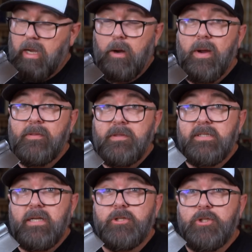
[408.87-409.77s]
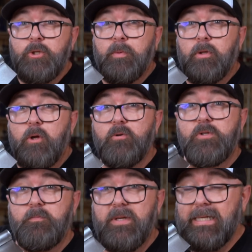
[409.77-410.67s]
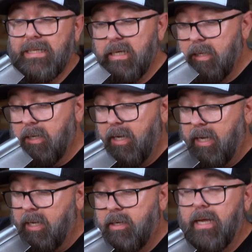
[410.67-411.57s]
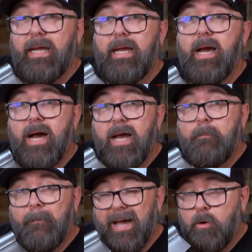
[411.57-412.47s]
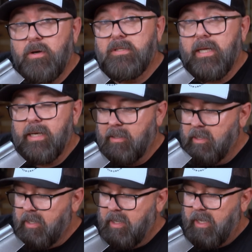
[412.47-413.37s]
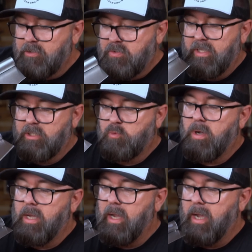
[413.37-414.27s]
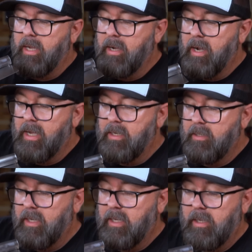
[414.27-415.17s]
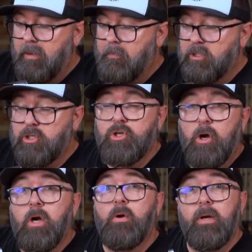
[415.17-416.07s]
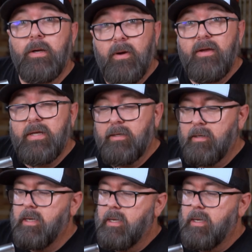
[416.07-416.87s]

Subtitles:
I ran this at a super low speed and a high power setting. And so that's why I got a much darker engraving,